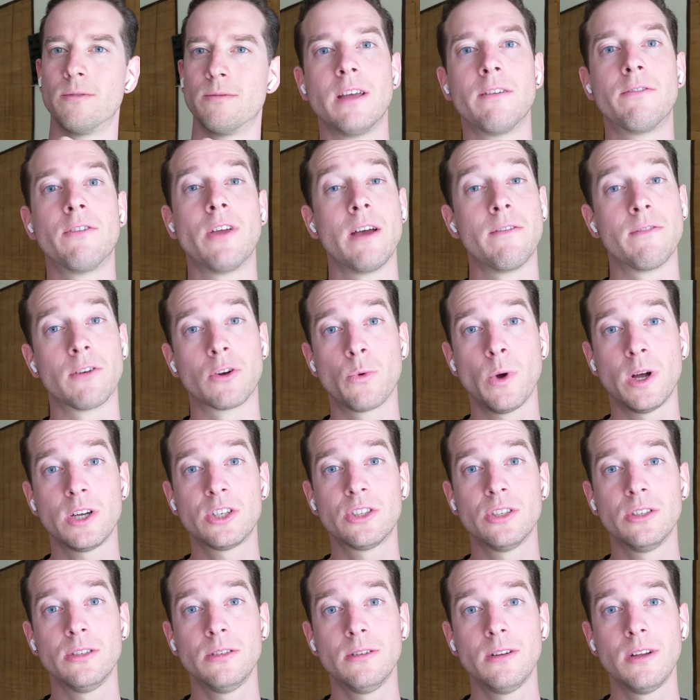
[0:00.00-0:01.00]
If you have a
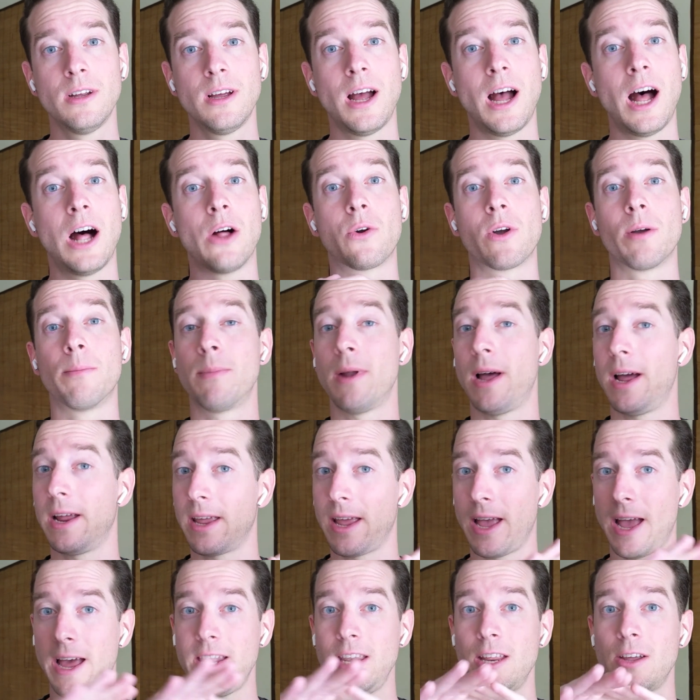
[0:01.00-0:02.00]
question, I'll reply
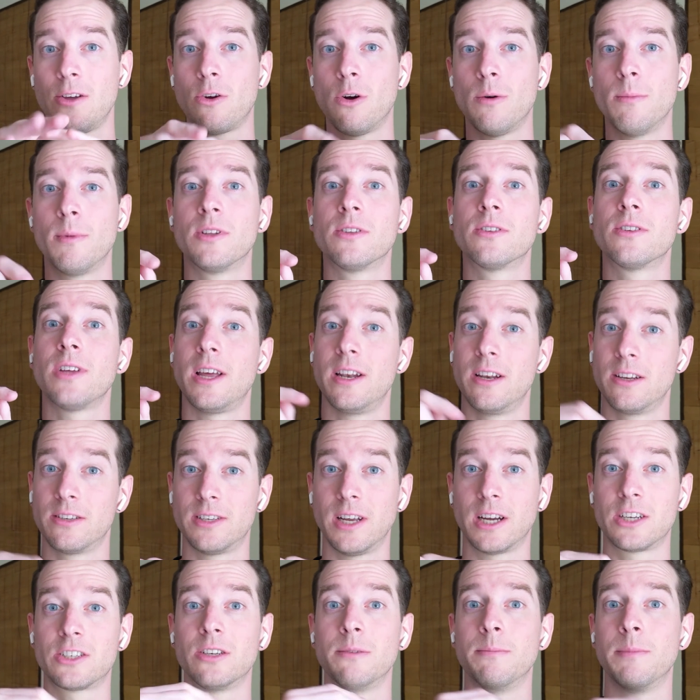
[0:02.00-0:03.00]
any comment in the
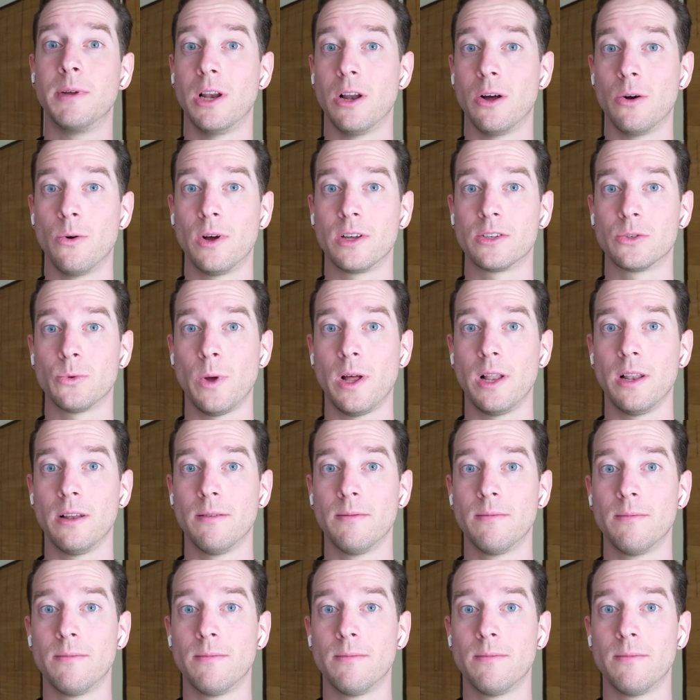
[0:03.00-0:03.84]
section below as well.